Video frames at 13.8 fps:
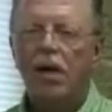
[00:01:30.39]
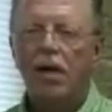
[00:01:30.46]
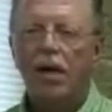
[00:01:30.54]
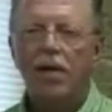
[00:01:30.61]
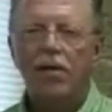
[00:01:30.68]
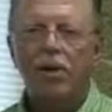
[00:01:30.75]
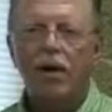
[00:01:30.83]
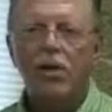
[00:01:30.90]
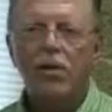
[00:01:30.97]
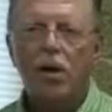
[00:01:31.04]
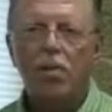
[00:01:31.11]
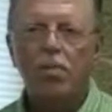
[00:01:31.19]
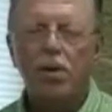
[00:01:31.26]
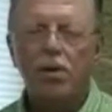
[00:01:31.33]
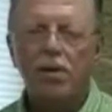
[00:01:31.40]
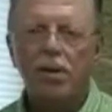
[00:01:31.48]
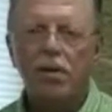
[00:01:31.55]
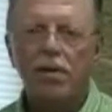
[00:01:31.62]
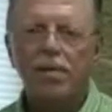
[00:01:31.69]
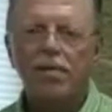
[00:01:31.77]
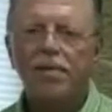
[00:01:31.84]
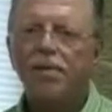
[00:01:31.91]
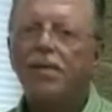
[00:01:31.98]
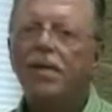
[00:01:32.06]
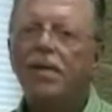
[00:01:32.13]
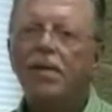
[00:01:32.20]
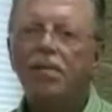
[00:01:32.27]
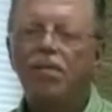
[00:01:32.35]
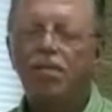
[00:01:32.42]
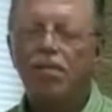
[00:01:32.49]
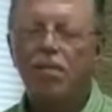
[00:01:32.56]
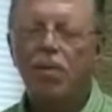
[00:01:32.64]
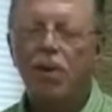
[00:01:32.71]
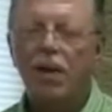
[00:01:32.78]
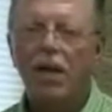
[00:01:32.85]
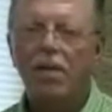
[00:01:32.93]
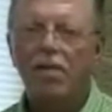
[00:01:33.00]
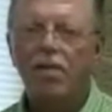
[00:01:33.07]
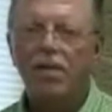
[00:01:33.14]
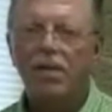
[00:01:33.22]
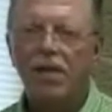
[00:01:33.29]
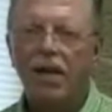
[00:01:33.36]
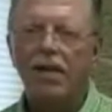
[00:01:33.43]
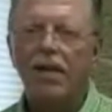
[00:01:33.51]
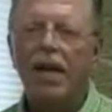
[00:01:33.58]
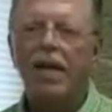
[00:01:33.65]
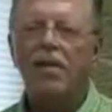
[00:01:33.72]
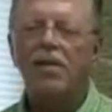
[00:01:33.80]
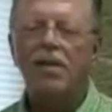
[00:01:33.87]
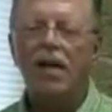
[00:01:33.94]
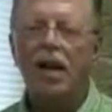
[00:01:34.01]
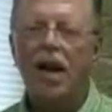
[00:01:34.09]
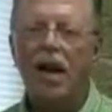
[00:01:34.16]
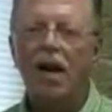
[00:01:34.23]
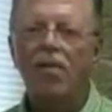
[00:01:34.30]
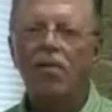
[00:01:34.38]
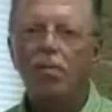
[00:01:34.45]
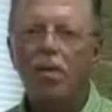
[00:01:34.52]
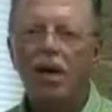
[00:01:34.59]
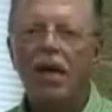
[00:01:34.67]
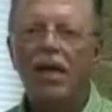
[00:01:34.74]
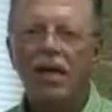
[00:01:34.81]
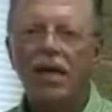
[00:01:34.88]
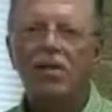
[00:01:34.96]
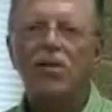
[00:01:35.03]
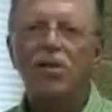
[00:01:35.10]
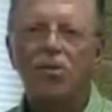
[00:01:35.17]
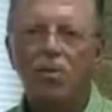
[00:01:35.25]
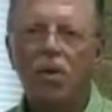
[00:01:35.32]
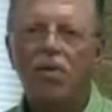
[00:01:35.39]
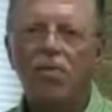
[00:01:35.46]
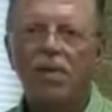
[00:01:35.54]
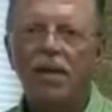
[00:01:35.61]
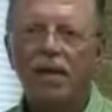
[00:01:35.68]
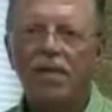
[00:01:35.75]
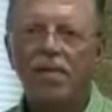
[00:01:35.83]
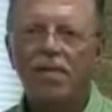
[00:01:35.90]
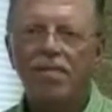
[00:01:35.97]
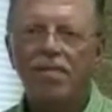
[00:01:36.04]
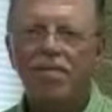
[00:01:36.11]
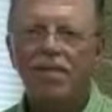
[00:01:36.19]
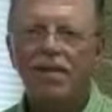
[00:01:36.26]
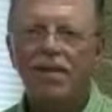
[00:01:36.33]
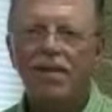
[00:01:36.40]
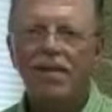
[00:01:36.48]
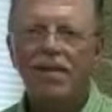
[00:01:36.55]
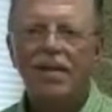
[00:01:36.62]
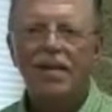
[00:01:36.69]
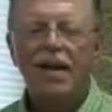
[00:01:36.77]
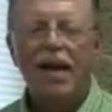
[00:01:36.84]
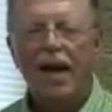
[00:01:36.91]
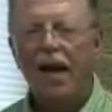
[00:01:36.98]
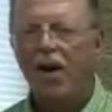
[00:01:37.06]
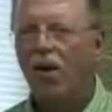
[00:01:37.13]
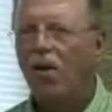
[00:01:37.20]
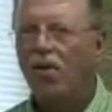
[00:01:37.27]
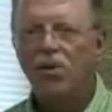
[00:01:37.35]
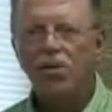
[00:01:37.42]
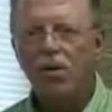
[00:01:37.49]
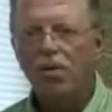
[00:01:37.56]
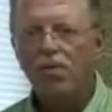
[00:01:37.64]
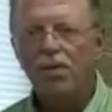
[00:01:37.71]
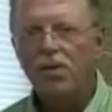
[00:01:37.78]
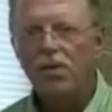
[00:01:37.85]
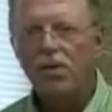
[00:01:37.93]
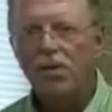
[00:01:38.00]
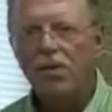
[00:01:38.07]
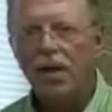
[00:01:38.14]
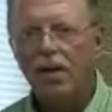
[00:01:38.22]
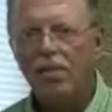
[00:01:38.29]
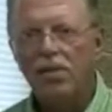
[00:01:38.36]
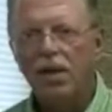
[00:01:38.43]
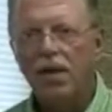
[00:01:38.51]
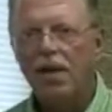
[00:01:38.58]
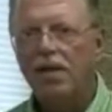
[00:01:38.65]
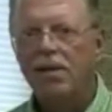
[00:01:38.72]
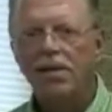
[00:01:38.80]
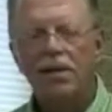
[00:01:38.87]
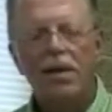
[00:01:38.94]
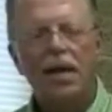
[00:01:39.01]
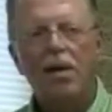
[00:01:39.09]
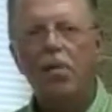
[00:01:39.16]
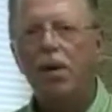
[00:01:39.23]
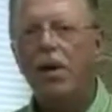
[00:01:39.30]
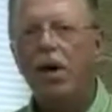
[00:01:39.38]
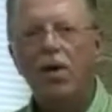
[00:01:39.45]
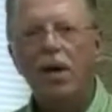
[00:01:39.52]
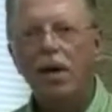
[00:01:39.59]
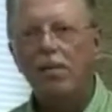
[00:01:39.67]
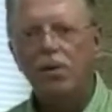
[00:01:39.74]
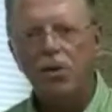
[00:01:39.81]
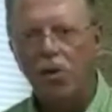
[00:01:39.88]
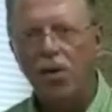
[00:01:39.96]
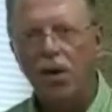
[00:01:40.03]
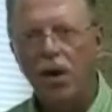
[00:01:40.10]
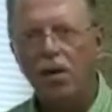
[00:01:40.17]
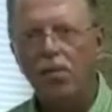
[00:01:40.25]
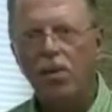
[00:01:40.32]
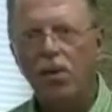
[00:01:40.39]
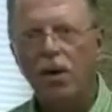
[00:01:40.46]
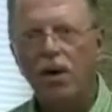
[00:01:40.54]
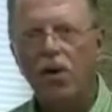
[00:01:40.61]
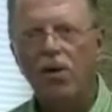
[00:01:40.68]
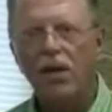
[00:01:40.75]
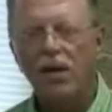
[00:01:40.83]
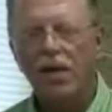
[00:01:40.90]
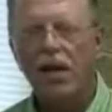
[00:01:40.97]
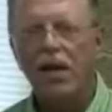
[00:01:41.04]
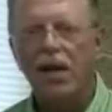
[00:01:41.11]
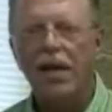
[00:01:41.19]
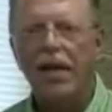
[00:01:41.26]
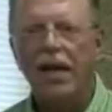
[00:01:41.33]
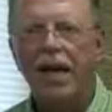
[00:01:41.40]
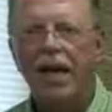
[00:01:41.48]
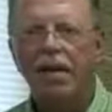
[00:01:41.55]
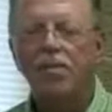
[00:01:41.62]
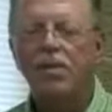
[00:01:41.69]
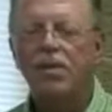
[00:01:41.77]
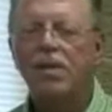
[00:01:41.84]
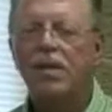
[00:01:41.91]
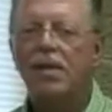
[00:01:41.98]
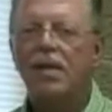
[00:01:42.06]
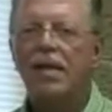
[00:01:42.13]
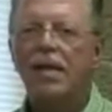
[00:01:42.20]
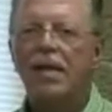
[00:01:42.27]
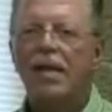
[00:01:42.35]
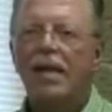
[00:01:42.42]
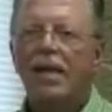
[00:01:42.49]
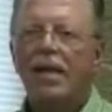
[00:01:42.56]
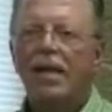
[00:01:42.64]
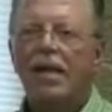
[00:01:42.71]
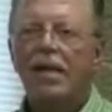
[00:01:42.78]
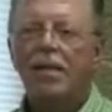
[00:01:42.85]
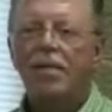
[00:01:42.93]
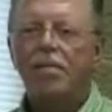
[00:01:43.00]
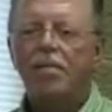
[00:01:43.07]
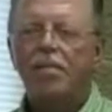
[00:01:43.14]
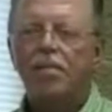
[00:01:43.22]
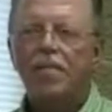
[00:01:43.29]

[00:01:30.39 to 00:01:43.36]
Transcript: another HR person, when they said that, said everybody gets a trophy. And all the trophies are the same size and we don't keep score anymore in all the little league games. Um,